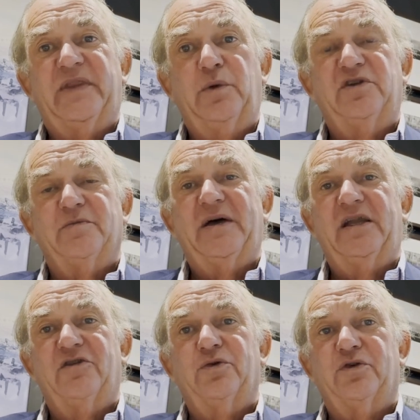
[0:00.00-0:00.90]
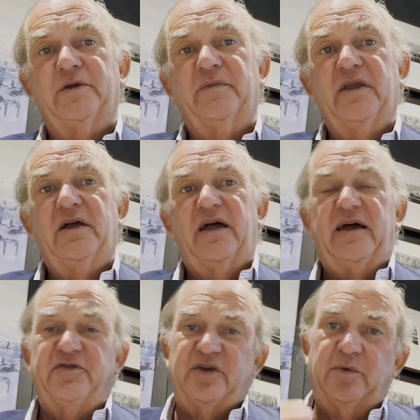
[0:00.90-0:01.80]
which is mandatory,
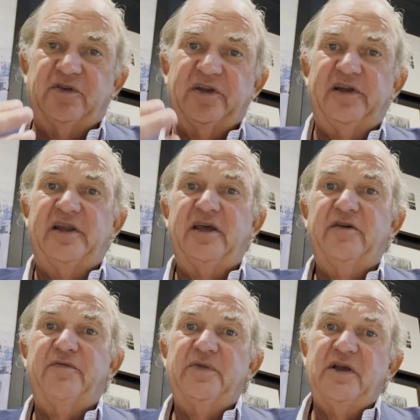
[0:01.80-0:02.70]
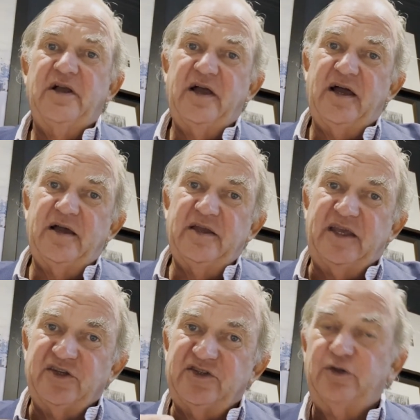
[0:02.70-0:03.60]
have somewhere to live,
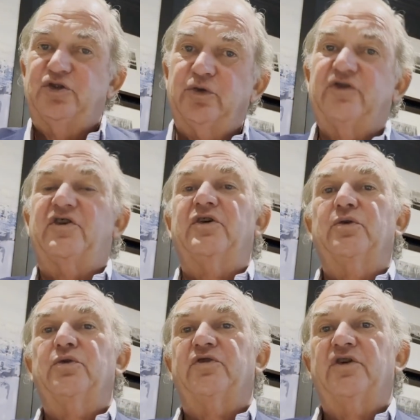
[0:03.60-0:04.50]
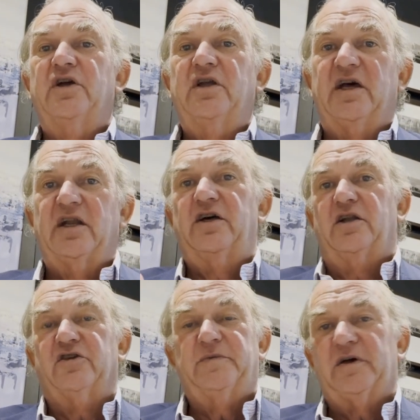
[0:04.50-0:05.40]
get social skills, and learn
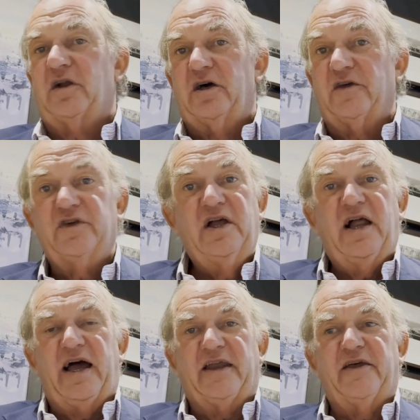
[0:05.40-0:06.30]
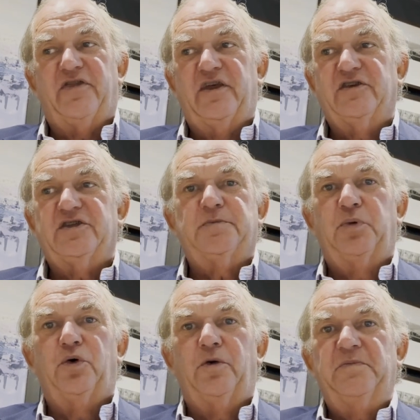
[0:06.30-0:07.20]
a lot about life. And I think
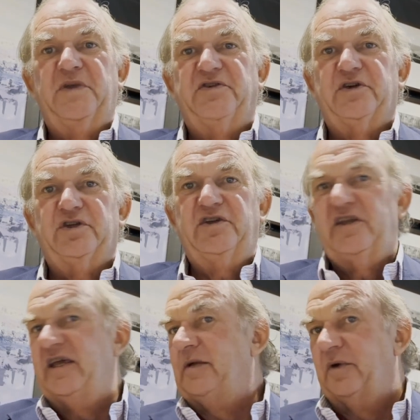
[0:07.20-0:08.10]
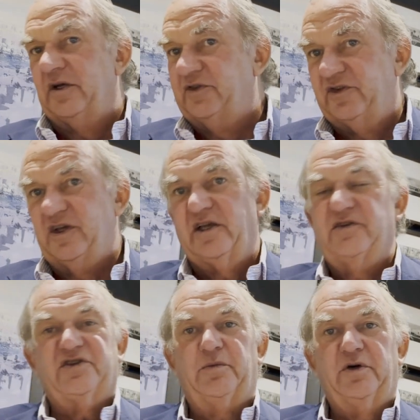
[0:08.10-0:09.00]
sport is a great enabler to
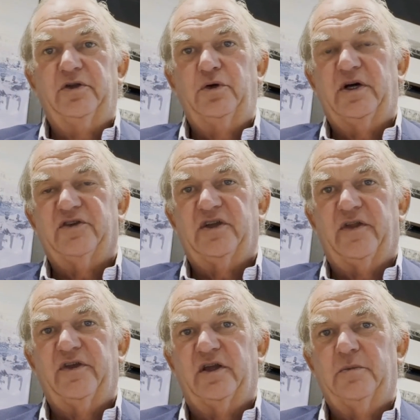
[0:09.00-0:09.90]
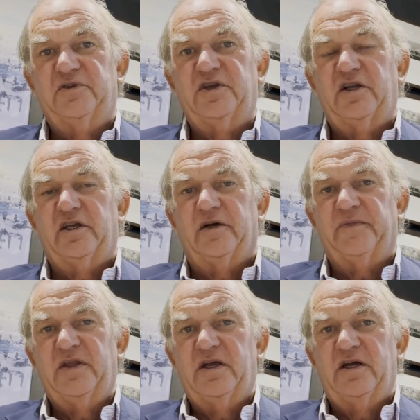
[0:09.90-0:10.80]
take someone who has nothing, particularly
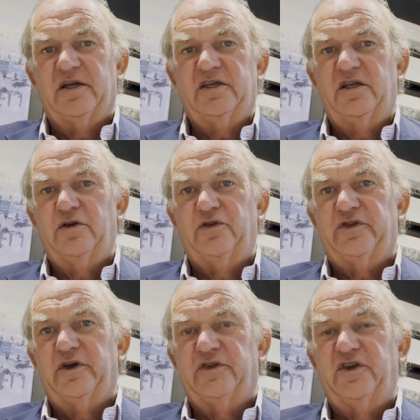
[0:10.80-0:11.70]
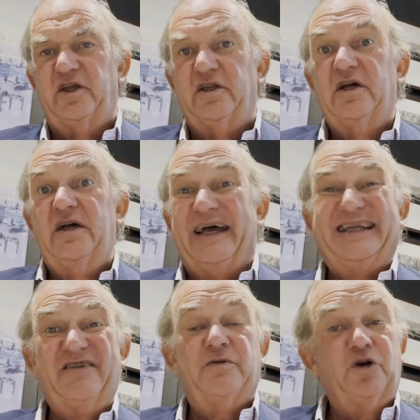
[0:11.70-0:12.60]
a kid who's 13,
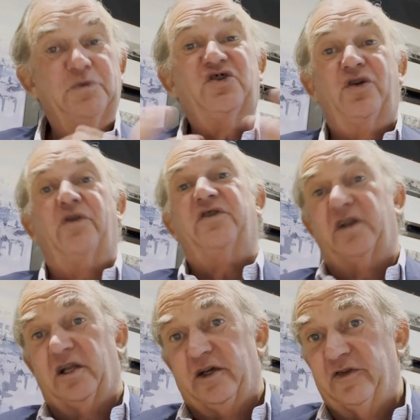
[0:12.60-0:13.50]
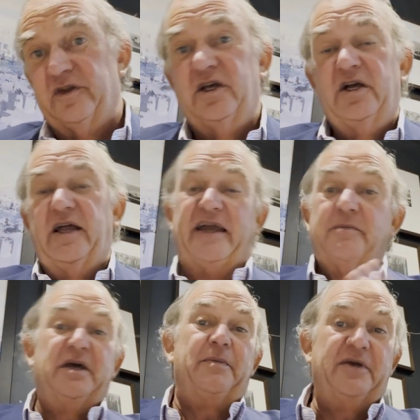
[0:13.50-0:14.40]
and give them an opportunity in life. And it
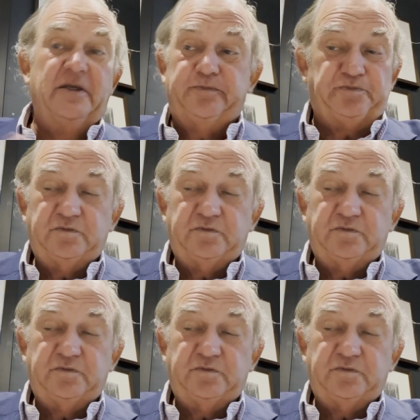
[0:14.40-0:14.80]
may be